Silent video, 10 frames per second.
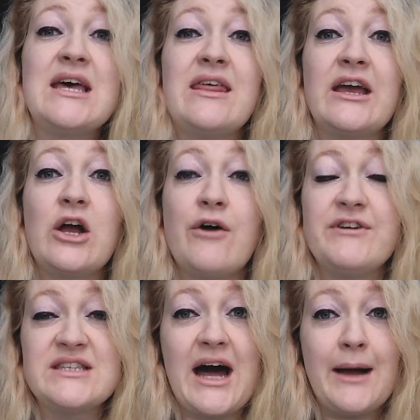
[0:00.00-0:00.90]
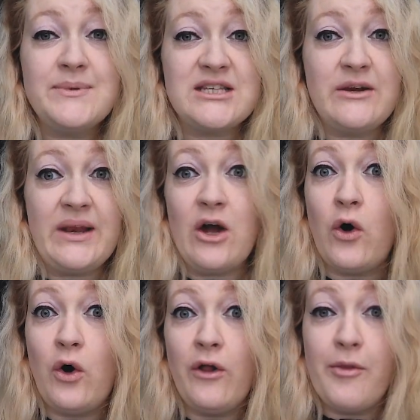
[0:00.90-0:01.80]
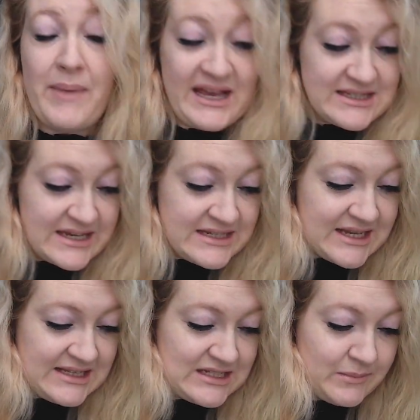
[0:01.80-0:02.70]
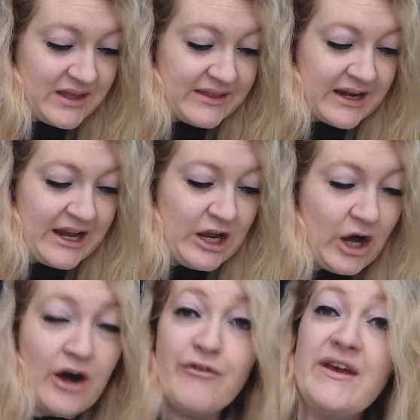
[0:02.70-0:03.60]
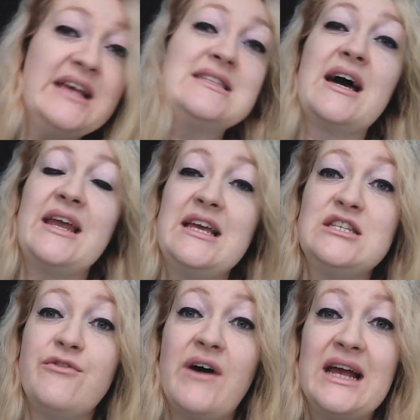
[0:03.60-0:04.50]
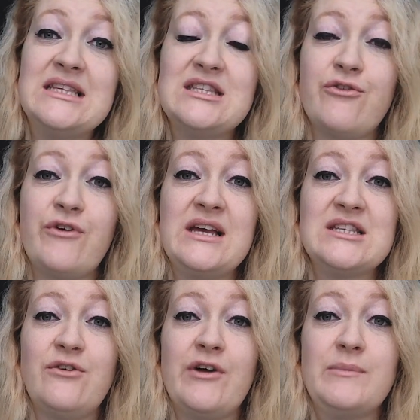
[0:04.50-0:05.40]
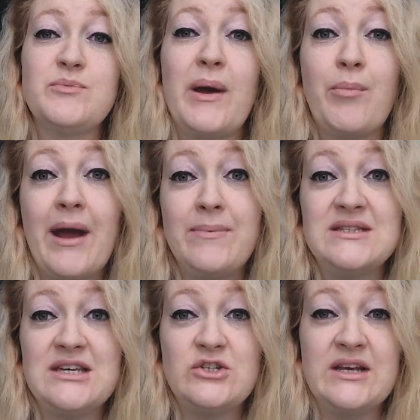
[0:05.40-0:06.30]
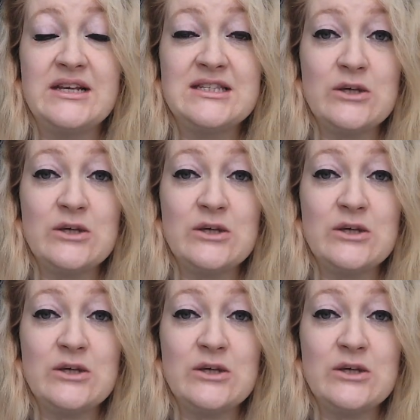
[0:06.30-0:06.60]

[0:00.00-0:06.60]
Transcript: I think it covers absolutely all the bases, and something that I love is that it divides the phrasal verbs by prepositions.